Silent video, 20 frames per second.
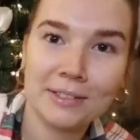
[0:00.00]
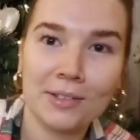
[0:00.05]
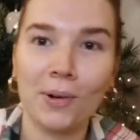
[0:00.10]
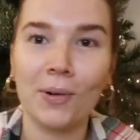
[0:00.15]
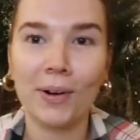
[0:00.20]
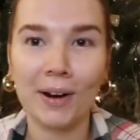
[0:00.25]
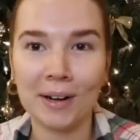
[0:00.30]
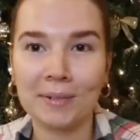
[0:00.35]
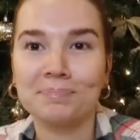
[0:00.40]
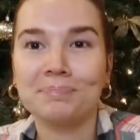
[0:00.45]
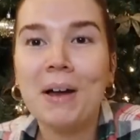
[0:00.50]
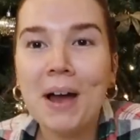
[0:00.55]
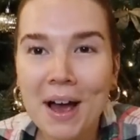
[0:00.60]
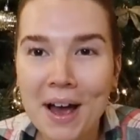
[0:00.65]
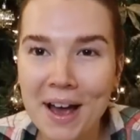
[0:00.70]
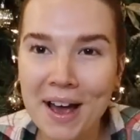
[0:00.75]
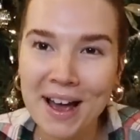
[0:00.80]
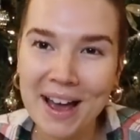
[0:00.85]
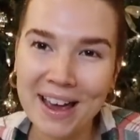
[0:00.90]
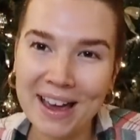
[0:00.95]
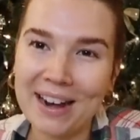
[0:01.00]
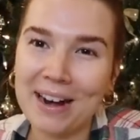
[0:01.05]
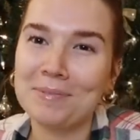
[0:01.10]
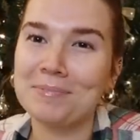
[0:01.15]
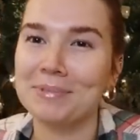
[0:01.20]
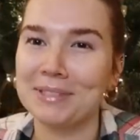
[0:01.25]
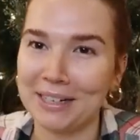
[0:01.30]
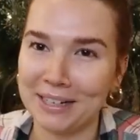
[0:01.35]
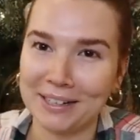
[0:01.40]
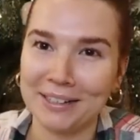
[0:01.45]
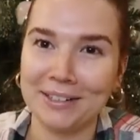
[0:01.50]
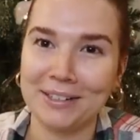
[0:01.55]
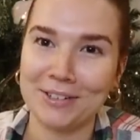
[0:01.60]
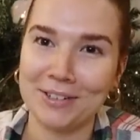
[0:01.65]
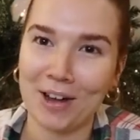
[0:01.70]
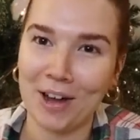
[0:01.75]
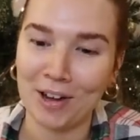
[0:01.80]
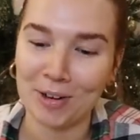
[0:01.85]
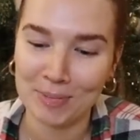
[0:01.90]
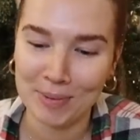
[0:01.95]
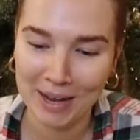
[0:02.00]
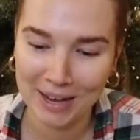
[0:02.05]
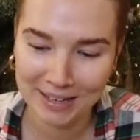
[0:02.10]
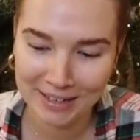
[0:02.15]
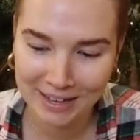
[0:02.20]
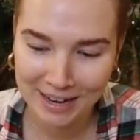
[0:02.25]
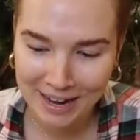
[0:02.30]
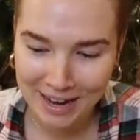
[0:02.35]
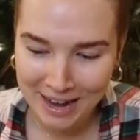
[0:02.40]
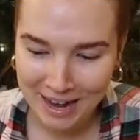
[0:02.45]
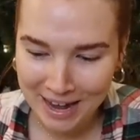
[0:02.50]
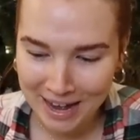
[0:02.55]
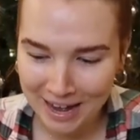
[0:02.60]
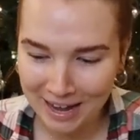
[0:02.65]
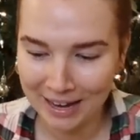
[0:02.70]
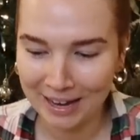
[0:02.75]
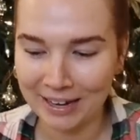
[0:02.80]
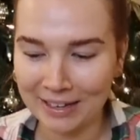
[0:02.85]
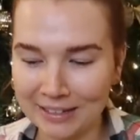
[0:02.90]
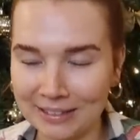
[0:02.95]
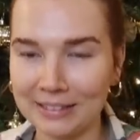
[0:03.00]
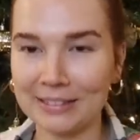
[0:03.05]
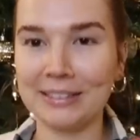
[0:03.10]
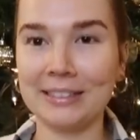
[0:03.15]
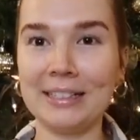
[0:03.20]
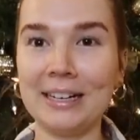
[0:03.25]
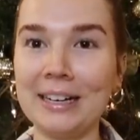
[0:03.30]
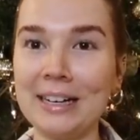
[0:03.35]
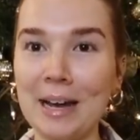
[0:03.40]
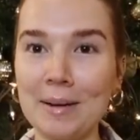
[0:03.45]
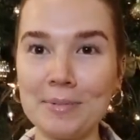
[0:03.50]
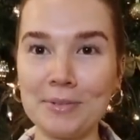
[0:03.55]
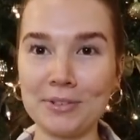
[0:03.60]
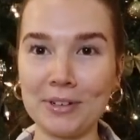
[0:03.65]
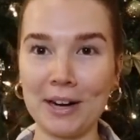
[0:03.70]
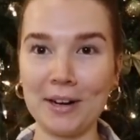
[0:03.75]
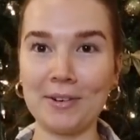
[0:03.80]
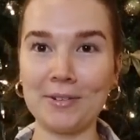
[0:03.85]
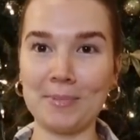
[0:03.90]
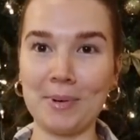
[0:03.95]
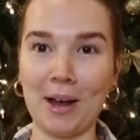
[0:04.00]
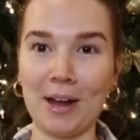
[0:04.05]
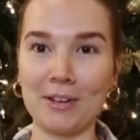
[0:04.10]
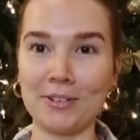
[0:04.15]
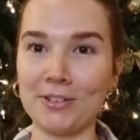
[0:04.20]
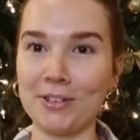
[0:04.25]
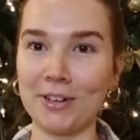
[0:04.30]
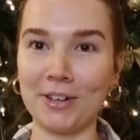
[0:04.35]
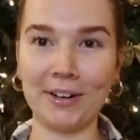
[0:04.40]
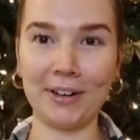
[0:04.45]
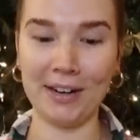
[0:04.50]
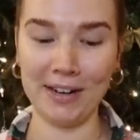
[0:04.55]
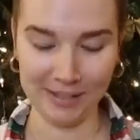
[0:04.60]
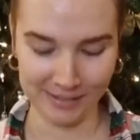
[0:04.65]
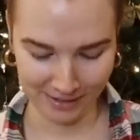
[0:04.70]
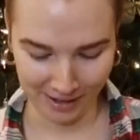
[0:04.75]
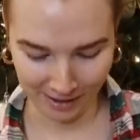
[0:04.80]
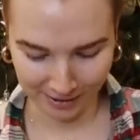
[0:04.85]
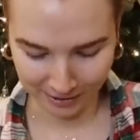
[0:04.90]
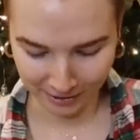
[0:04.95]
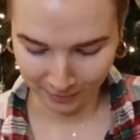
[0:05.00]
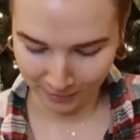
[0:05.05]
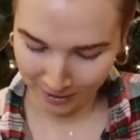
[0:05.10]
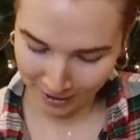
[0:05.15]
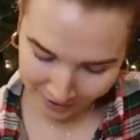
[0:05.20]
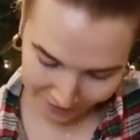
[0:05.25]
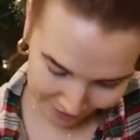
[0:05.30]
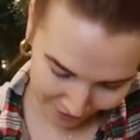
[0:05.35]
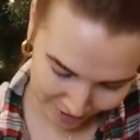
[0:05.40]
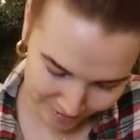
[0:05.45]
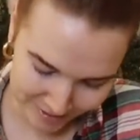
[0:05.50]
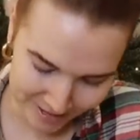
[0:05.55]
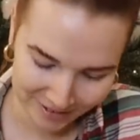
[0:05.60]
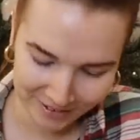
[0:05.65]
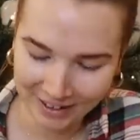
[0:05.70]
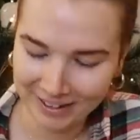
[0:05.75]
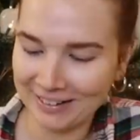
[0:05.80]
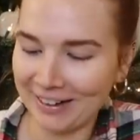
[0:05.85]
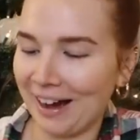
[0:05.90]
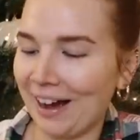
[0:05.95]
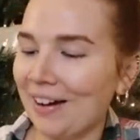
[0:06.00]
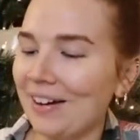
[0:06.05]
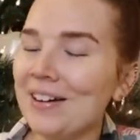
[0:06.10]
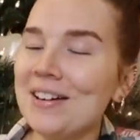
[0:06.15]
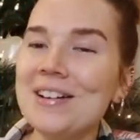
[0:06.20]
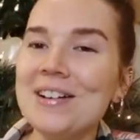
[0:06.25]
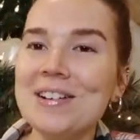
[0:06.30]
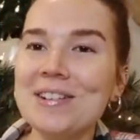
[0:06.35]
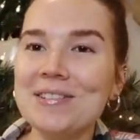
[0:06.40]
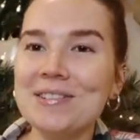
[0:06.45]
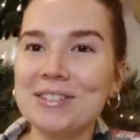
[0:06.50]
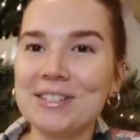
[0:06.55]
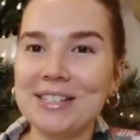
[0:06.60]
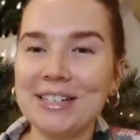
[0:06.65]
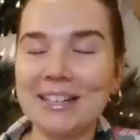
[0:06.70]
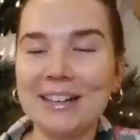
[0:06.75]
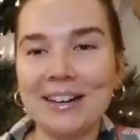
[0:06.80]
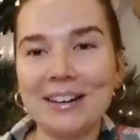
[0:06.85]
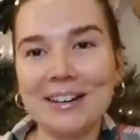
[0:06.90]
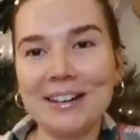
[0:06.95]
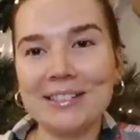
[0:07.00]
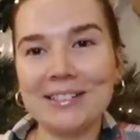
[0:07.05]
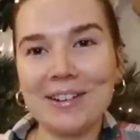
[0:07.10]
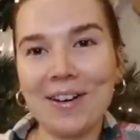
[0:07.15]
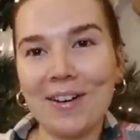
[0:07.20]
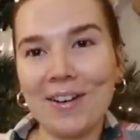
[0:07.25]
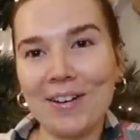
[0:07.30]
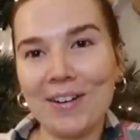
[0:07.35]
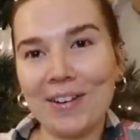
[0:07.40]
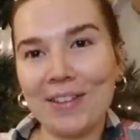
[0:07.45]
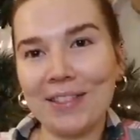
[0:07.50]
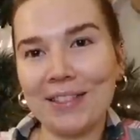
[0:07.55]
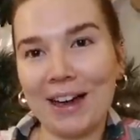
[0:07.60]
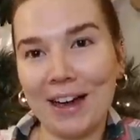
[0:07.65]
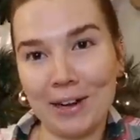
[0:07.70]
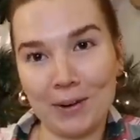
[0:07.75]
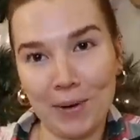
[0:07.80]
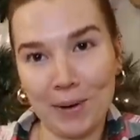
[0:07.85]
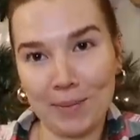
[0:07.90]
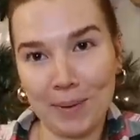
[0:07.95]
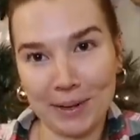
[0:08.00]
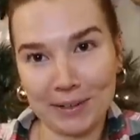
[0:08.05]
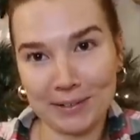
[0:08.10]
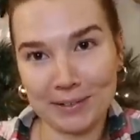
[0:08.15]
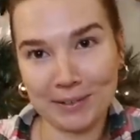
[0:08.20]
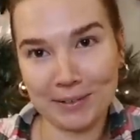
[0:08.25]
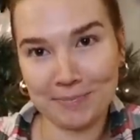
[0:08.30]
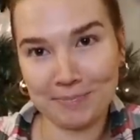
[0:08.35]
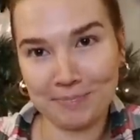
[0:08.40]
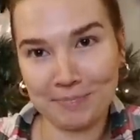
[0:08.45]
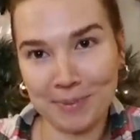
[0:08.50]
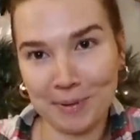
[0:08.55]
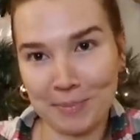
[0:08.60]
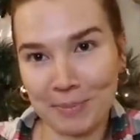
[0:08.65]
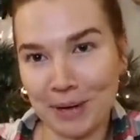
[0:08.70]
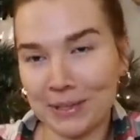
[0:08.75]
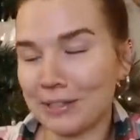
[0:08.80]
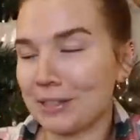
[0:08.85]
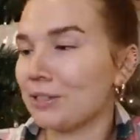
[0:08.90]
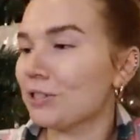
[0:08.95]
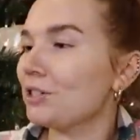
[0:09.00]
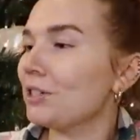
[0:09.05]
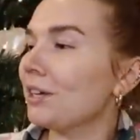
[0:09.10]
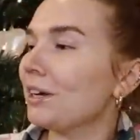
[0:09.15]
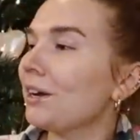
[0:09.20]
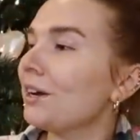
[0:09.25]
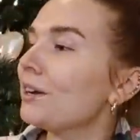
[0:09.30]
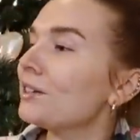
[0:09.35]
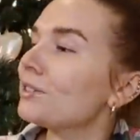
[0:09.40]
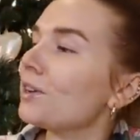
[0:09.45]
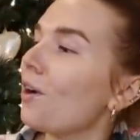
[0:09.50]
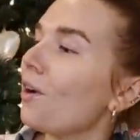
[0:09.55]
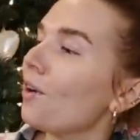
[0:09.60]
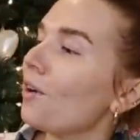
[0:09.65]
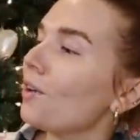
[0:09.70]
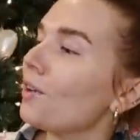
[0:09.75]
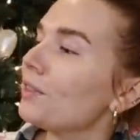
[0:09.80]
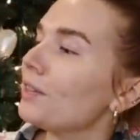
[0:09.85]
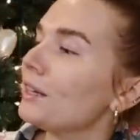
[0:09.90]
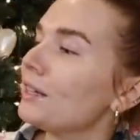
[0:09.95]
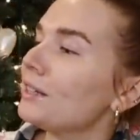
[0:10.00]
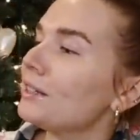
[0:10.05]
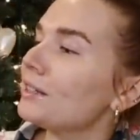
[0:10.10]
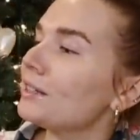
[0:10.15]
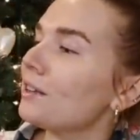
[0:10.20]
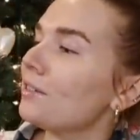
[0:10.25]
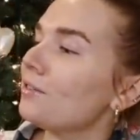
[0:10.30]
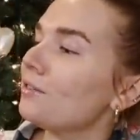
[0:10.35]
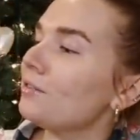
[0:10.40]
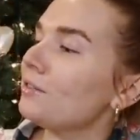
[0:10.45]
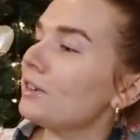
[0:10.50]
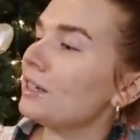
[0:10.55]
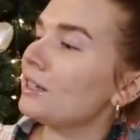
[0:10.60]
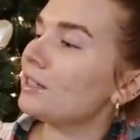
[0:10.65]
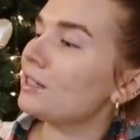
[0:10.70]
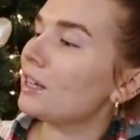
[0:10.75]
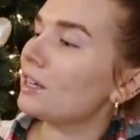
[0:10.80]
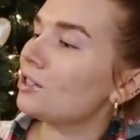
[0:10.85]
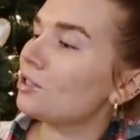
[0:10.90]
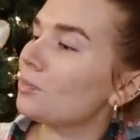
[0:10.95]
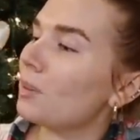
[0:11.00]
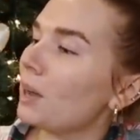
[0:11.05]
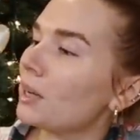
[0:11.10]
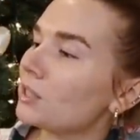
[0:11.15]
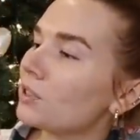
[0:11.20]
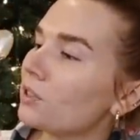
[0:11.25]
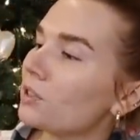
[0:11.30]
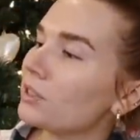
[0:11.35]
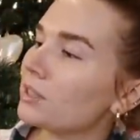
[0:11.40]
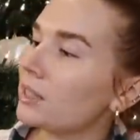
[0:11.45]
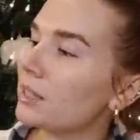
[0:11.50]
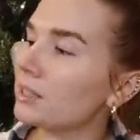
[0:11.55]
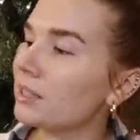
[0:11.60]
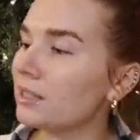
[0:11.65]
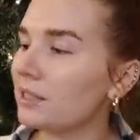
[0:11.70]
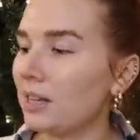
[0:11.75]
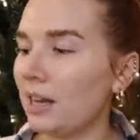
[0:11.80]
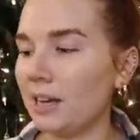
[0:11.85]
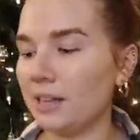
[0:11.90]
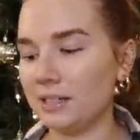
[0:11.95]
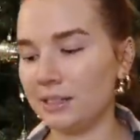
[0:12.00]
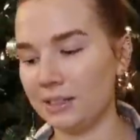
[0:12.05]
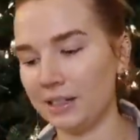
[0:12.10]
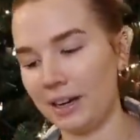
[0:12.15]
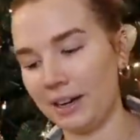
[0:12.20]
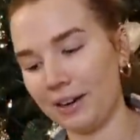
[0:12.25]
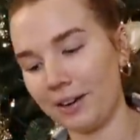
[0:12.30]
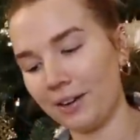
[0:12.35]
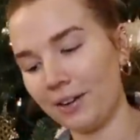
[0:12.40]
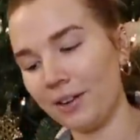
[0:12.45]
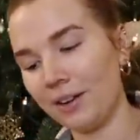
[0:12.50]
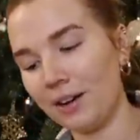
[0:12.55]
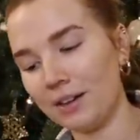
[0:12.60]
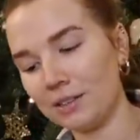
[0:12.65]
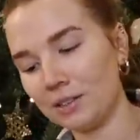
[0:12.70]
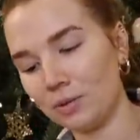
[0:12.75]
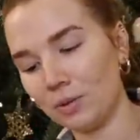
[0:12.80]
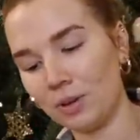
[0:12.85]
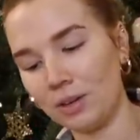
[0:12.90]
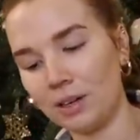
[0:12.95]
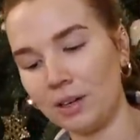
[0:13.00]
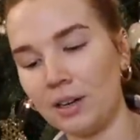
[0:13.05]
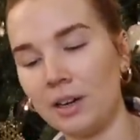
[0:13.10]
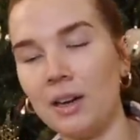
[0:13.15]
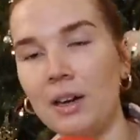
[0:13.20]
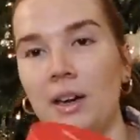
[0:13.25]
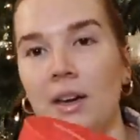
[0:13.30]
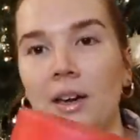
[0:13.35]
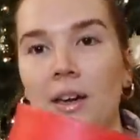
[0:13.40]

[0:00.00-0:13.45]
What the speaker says: sore and I'm sitting in a dog bed, and sitting up straight with posture is not gonna work for me right now. She got us all, anyway, back to the present. She got us all these vintage puzzles. This is a Santa Claus one.